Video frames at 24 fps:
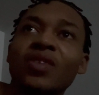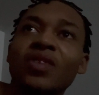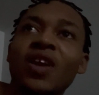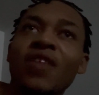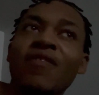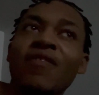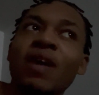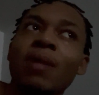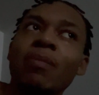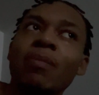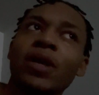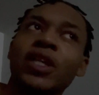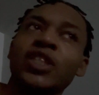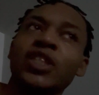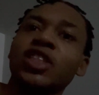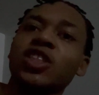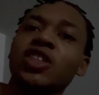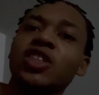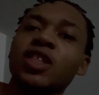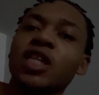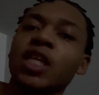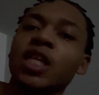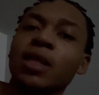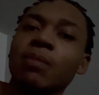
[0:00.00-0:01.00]
vibrations
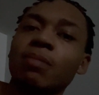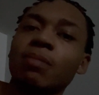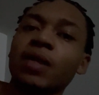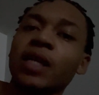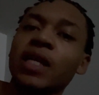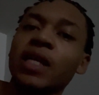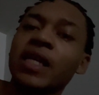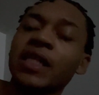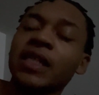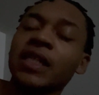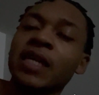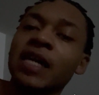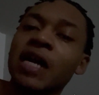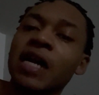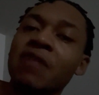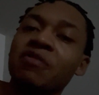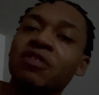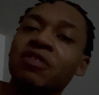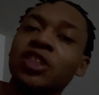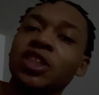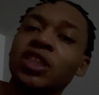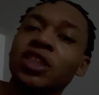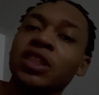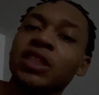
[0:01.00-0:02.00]
or nothing playing like that. I
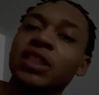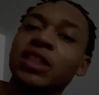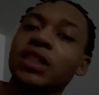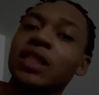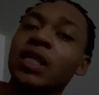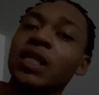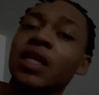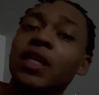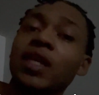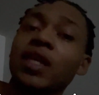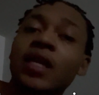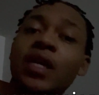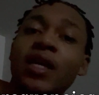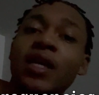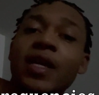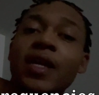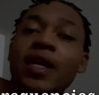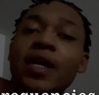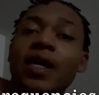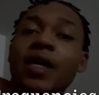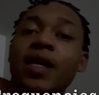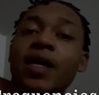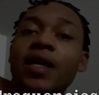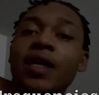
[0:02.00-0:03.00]
was just
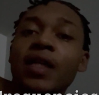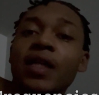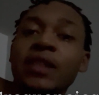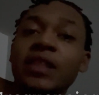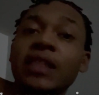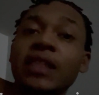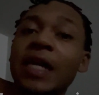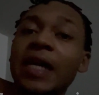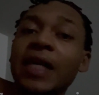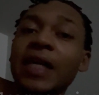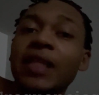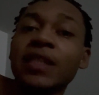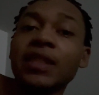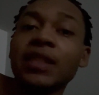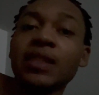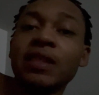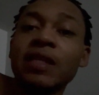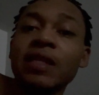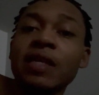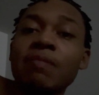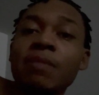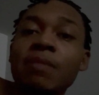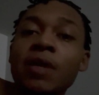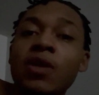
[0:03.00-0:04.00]
silent
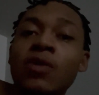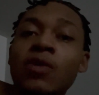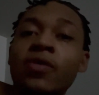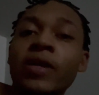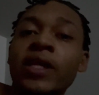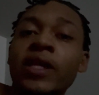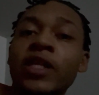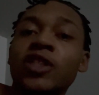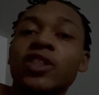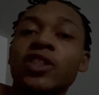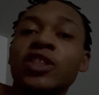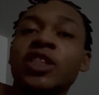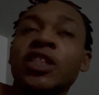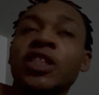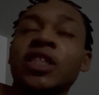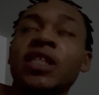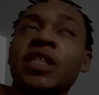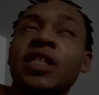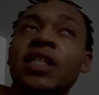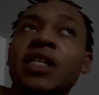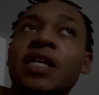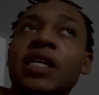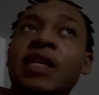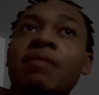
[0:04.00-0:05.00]
in my own
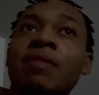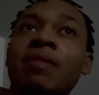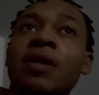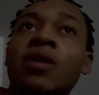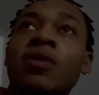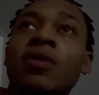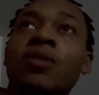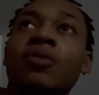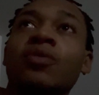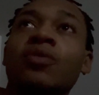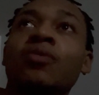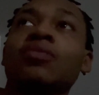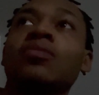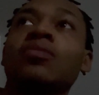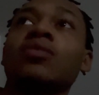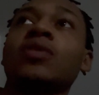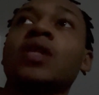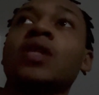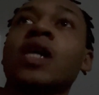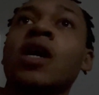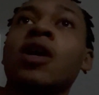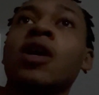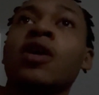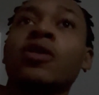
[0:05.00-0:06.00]
energy and my own
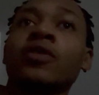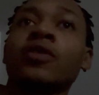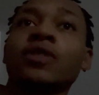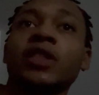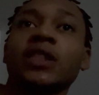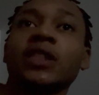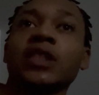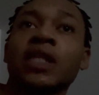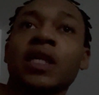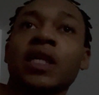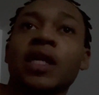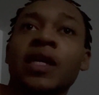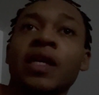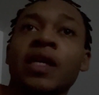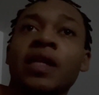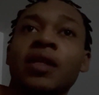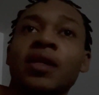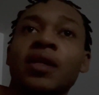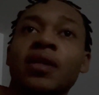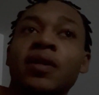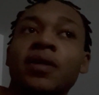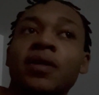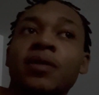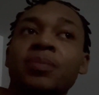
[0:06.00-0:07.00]
thoughts and,
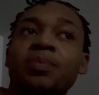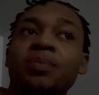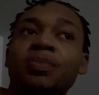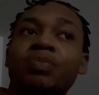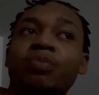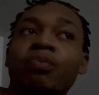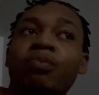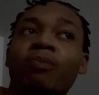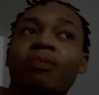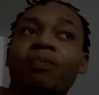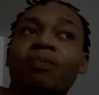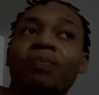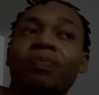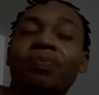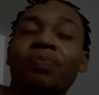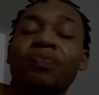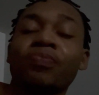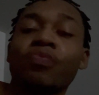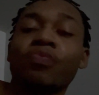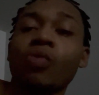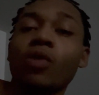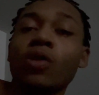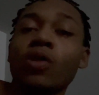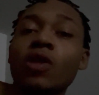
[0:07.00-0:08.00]
um,
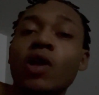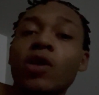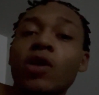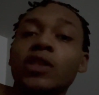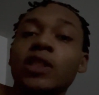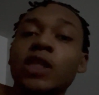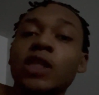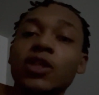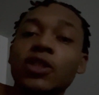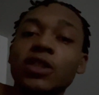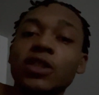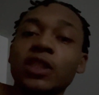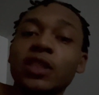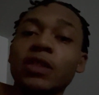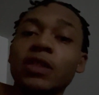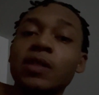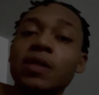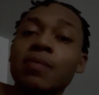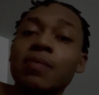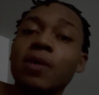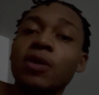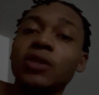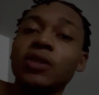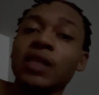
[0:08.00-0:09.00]
you know, talking to
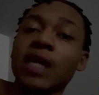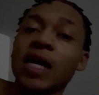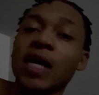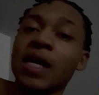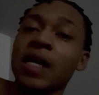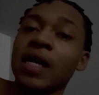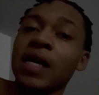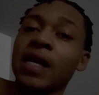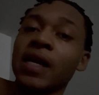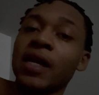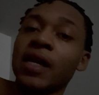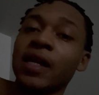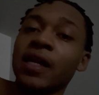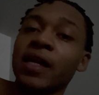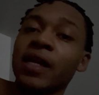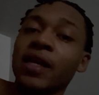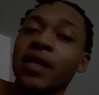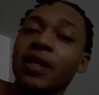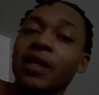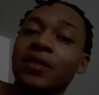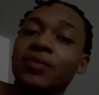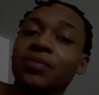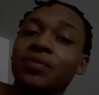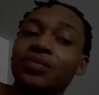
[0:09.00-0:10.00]
the Most High.
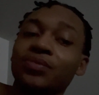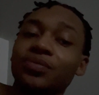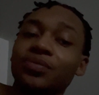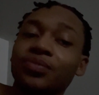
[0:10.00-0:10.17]
And